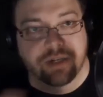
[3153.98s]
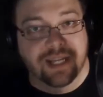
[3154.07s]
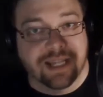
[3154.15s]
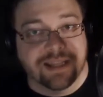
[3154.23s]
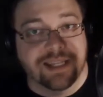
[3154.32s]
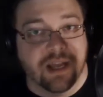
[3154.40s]

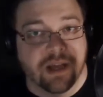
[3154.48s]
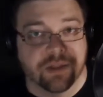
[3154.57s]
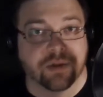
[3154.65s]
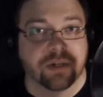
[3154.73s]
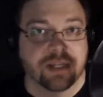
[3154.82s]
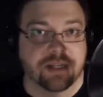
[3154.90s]
get the
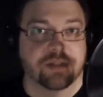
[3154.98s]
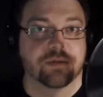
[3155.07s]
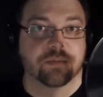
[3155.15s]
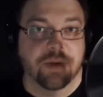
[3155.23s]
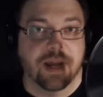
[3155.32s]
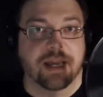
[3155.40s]
other kids
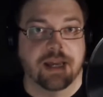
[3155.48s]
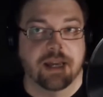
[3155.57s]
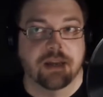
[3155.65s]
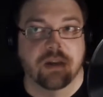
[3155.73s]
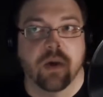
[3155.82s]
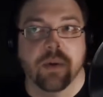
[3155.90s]
ready,
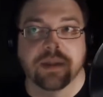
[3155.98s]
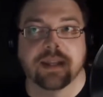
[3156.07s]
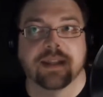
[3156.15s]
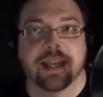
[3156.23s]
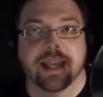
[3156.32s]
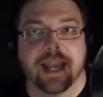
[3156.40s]
knowing
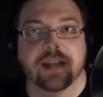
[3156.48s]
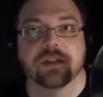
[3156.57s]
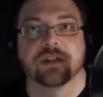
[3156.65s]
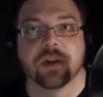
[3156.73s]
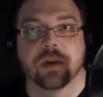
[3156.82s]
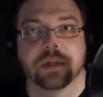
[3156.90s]
that they can't
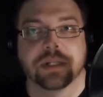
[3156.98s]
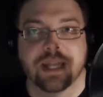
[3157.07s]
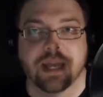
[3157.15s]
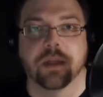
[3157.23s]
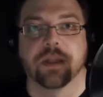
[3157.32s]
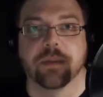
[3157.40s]
just go and
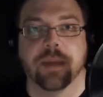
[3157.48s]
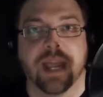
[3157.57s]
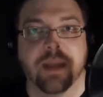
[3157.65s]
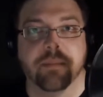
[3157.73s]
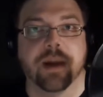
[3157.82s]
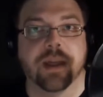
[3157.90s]
tell them,
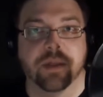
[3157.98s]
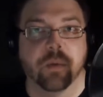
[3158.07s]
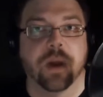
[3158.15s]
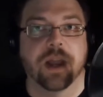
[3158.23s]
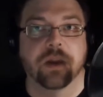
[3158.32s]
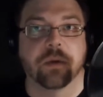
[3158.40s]
"Hey, by the
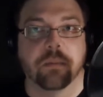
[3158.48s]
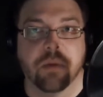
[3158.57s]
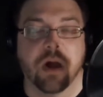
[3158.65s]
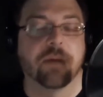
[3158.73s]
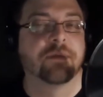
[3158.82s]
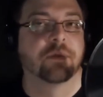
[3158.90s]
way, your
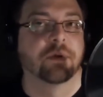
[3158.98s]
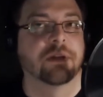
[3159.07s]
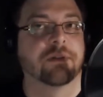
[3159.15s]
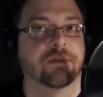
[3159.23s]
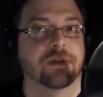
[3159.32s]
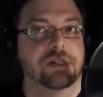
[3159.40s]
mom's
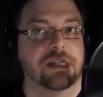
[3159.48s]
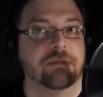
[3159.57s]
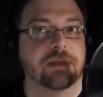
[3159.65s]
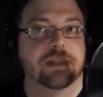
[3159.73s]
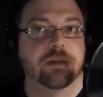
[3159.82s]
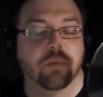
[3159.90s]
working for
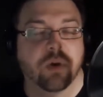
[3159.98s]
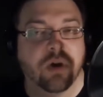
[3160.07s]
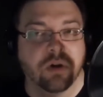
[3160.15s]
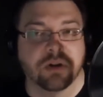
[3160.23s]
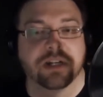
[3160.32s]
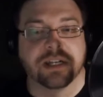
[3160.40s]
demons and we're
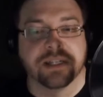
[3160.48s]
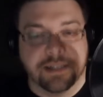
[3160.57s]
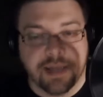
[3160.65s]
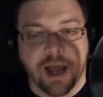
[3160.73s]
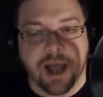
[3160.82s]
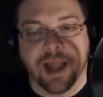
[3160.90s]
all gonna
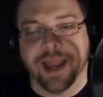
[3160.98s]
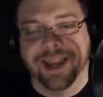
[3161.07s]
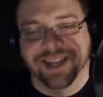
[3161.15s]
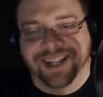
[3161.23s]
die."